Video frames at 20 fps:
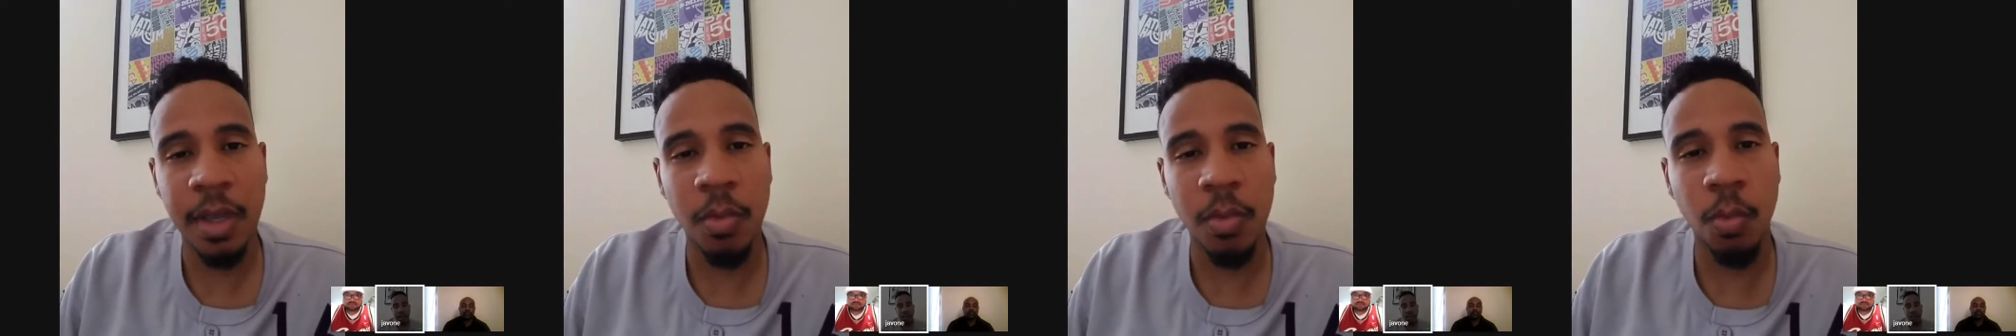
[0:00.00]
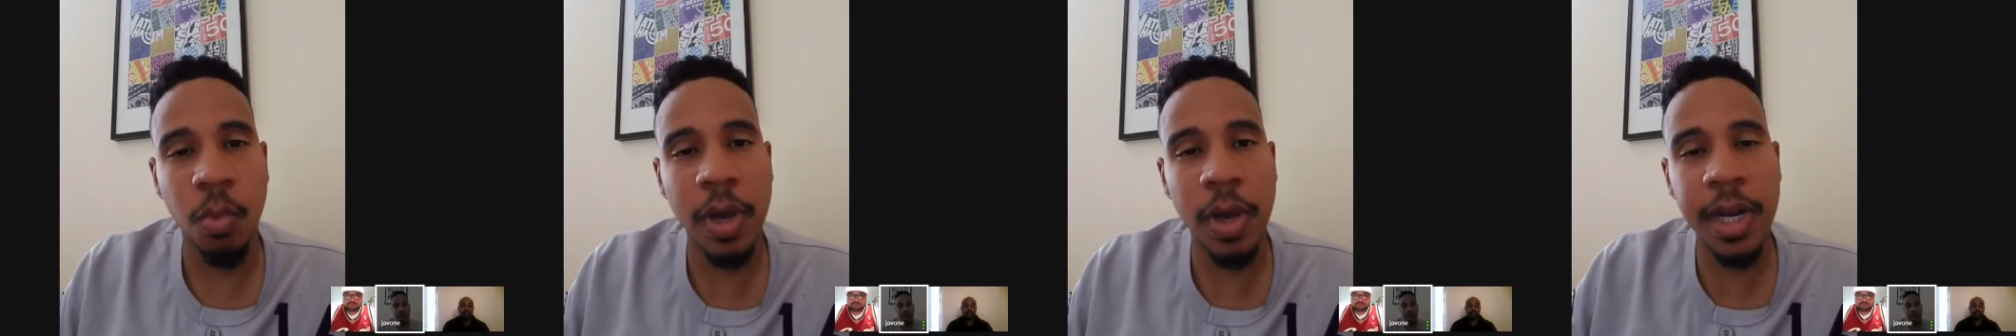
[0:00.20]

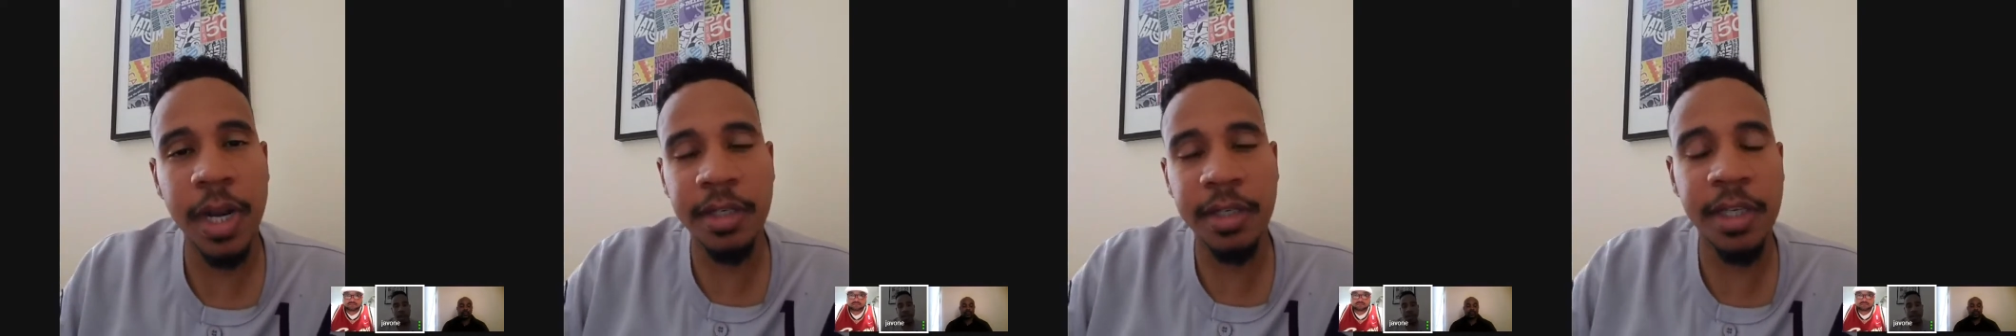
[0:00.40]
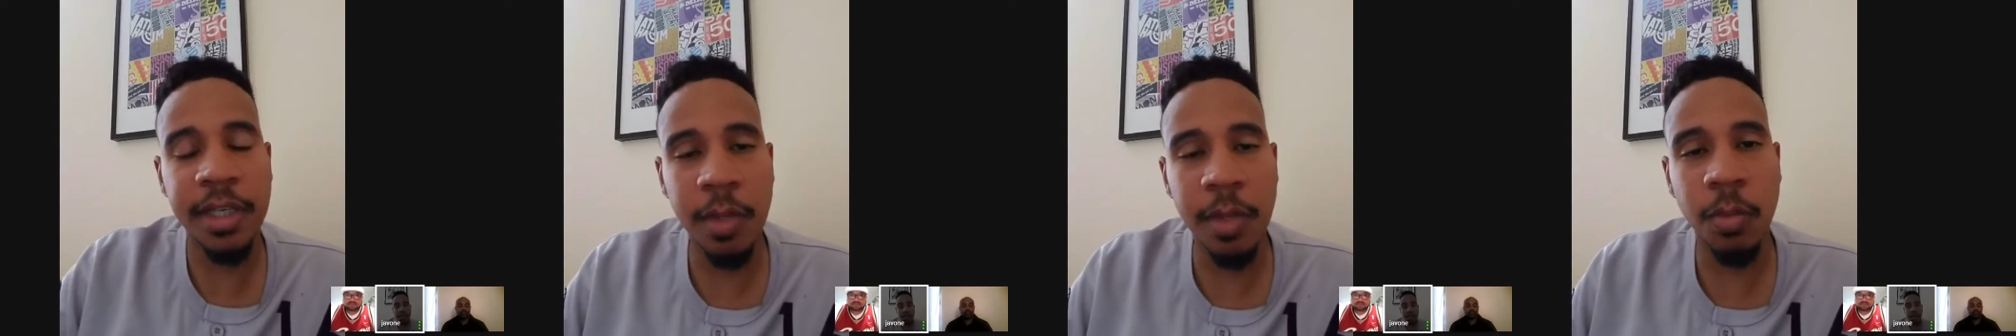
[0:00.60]
what it
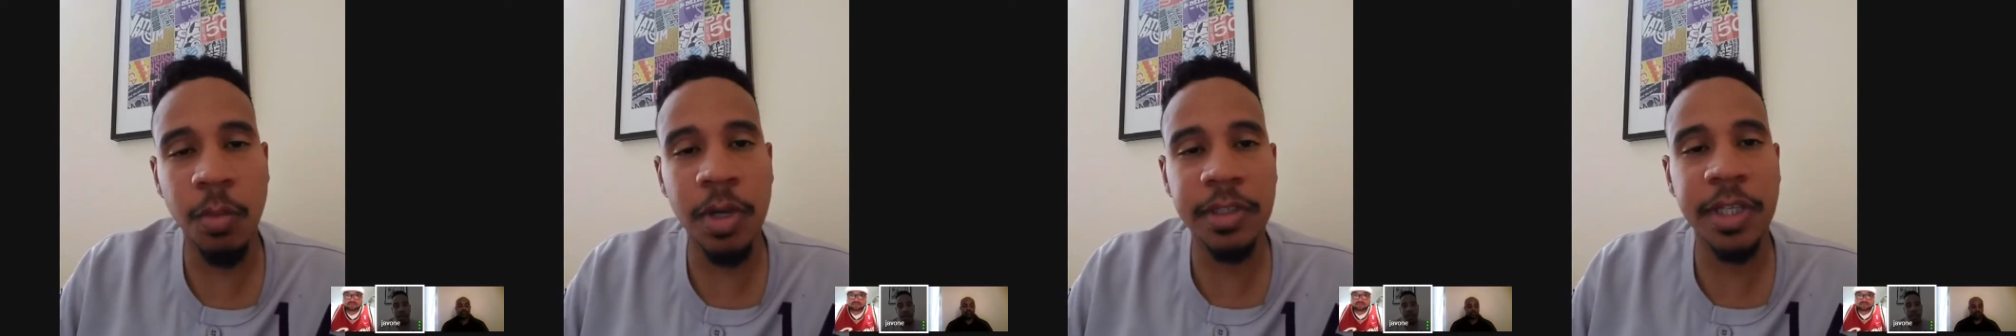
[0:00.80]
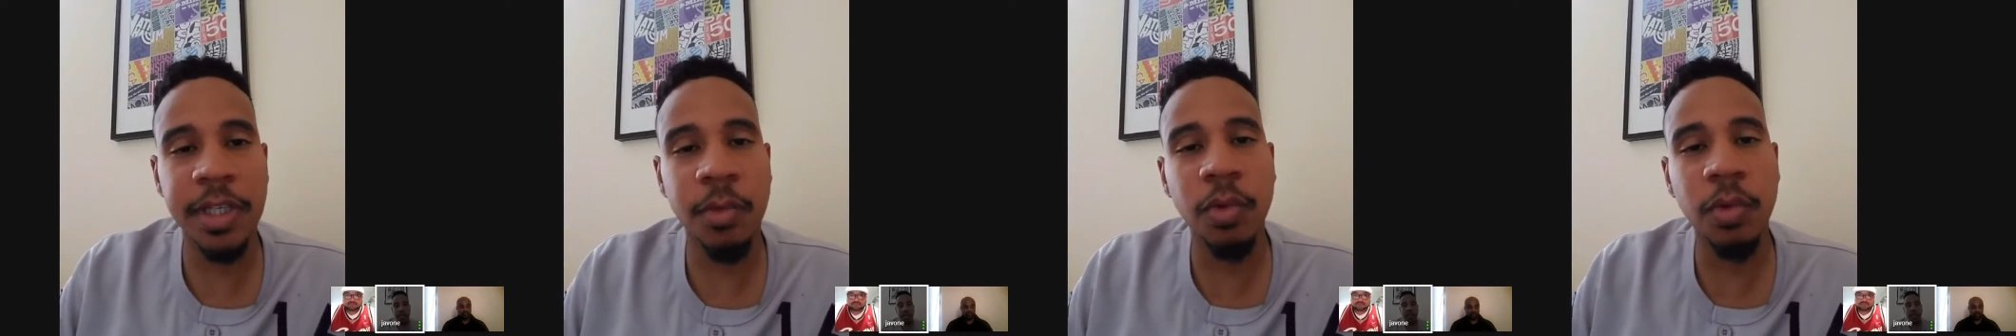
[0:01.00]
did
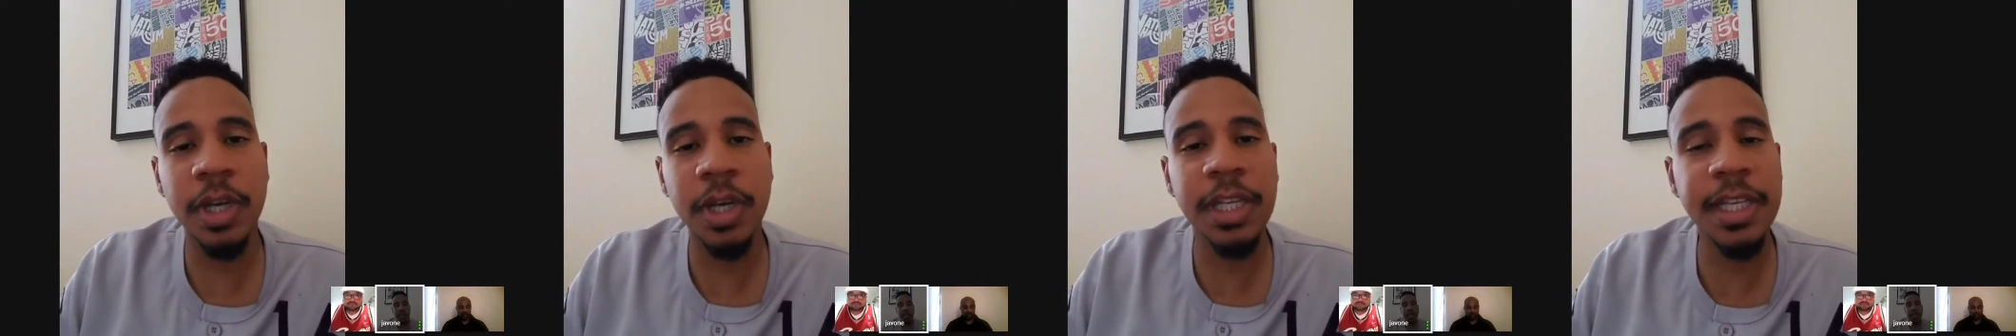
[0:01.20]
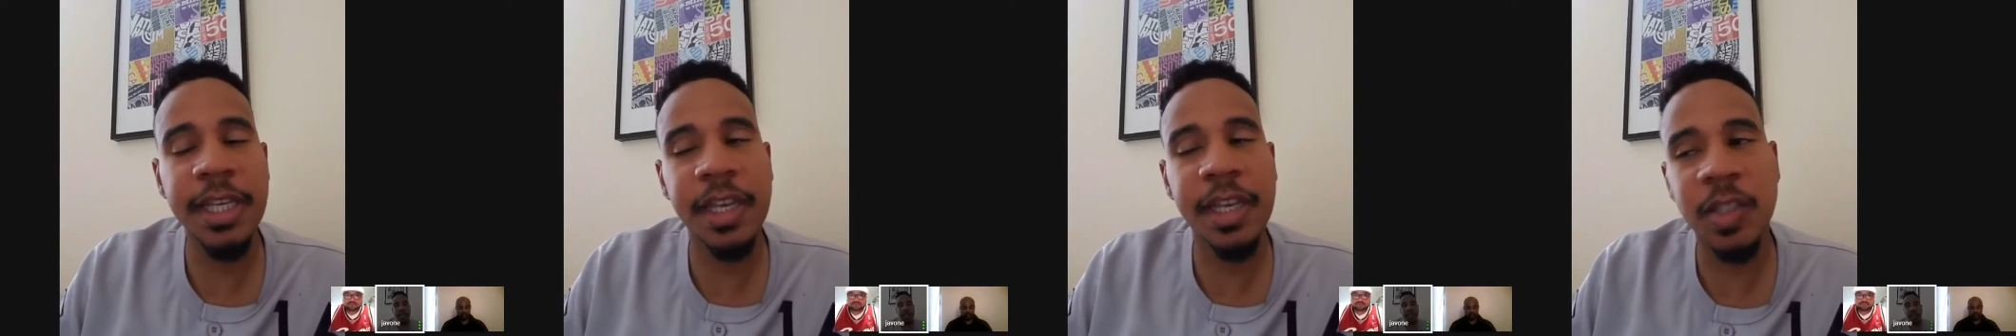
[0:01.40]
was it
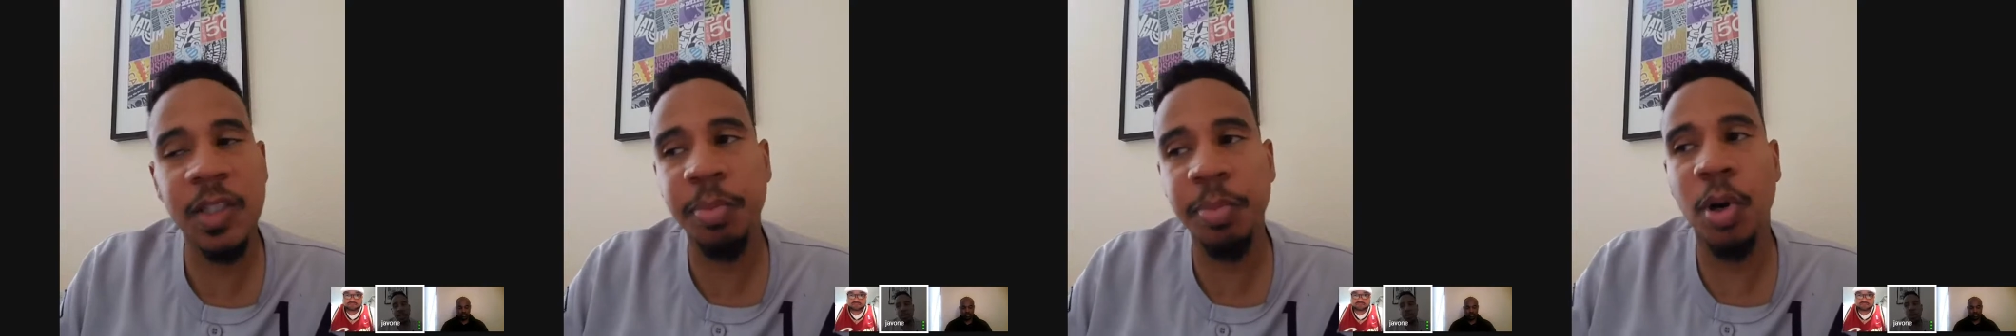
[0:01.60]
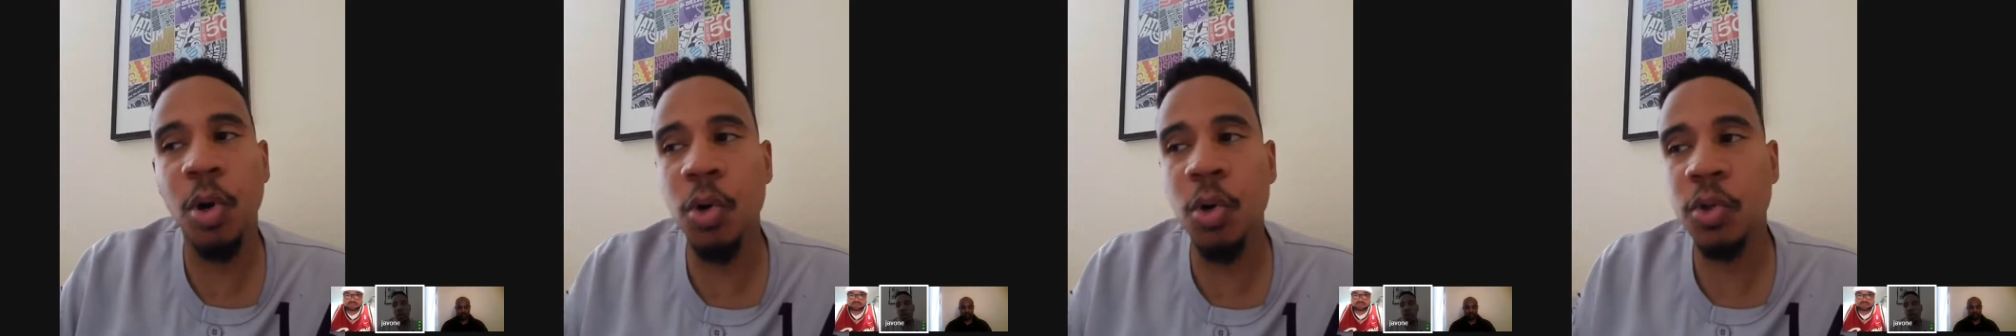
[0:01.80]
really
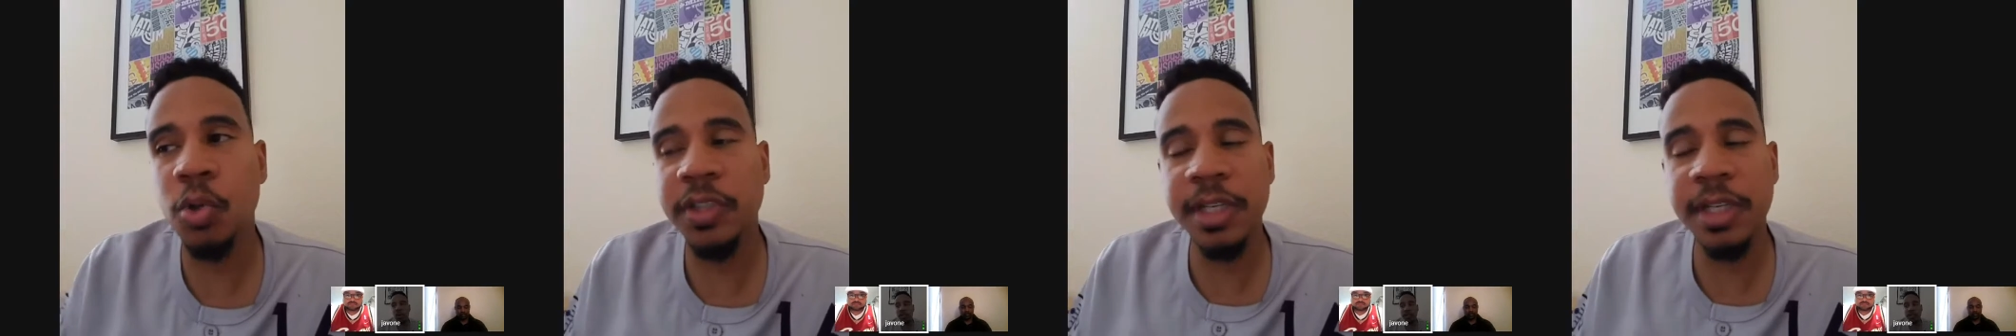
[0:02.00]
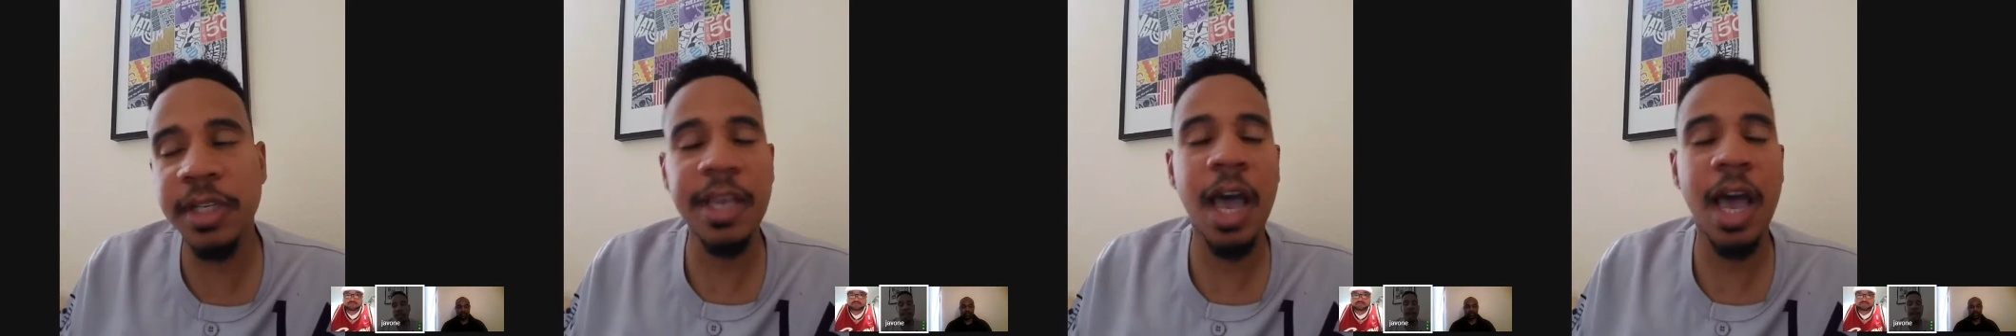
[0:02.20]
exposed
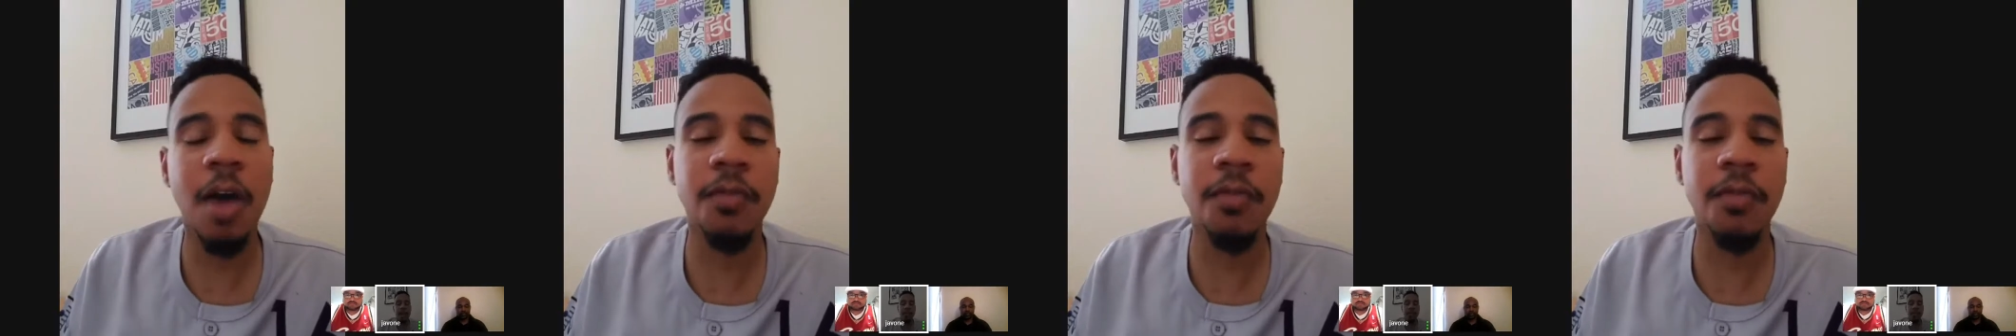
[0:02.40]
just how